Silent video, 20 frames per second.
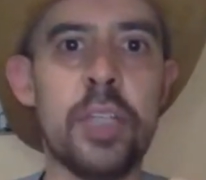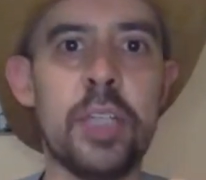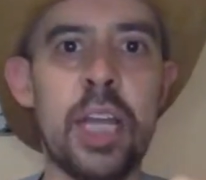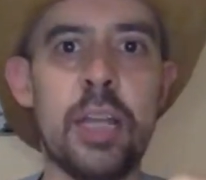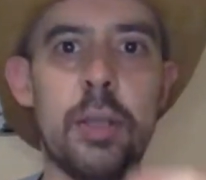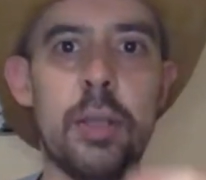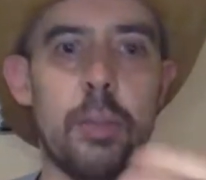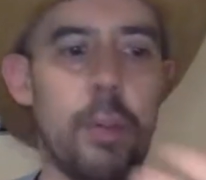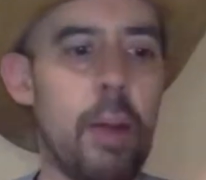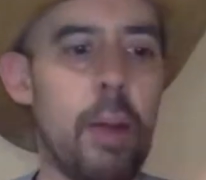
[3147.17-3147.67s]
and
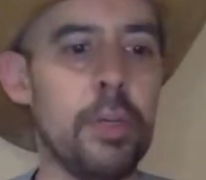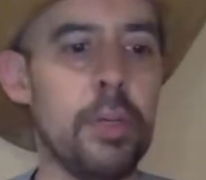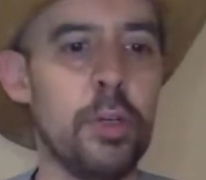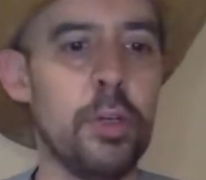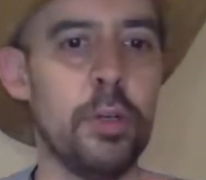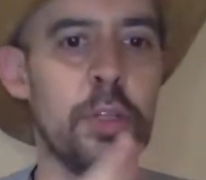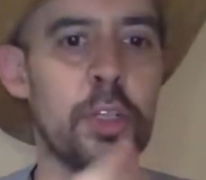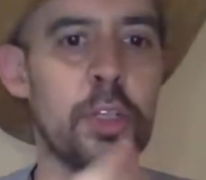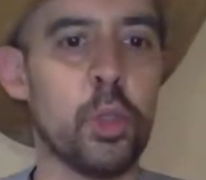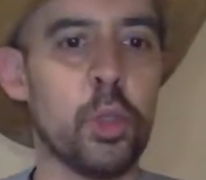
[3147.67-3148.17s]
they're probably
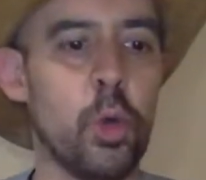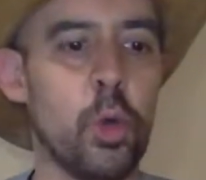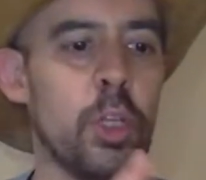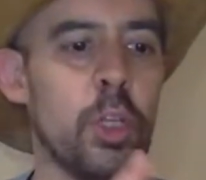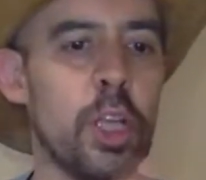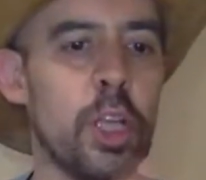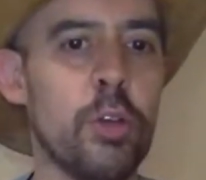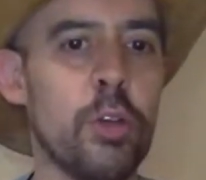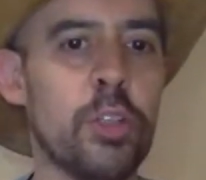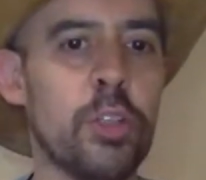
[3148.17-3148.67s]
doing the
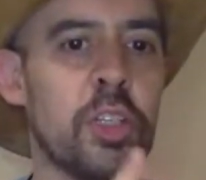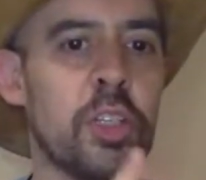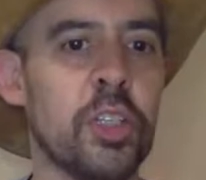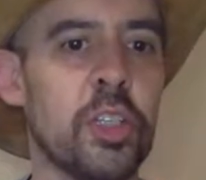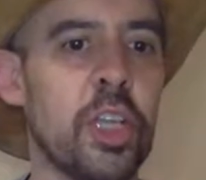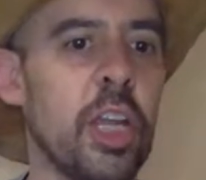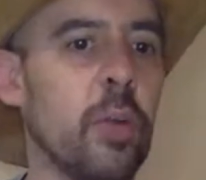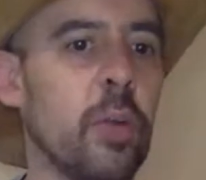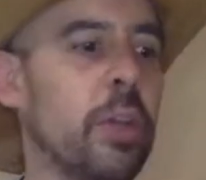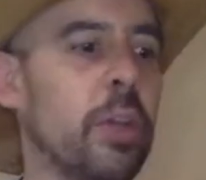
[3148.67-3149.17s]
scoliosis
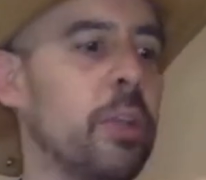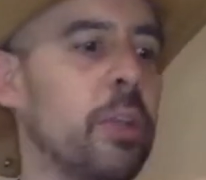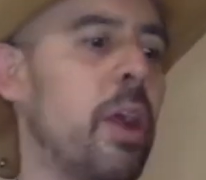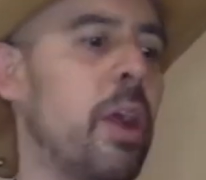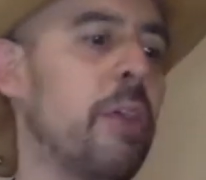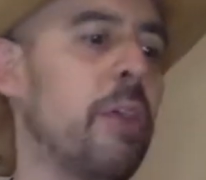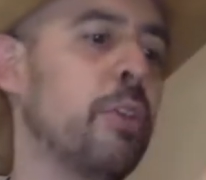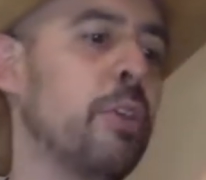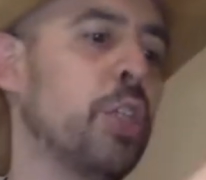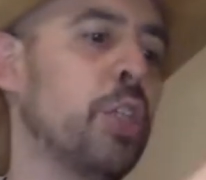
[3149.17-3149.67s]
thing while they're
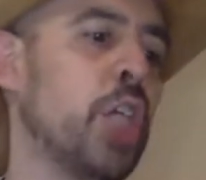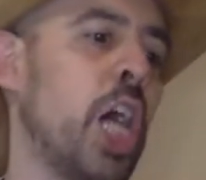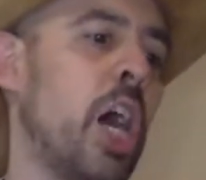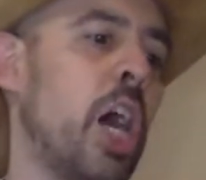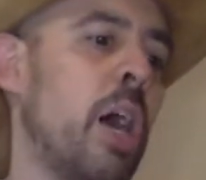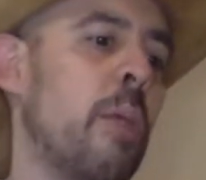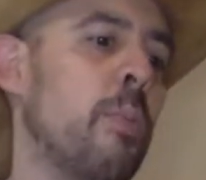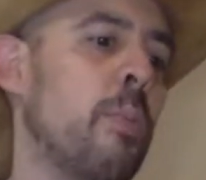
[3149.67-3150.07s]
at their job,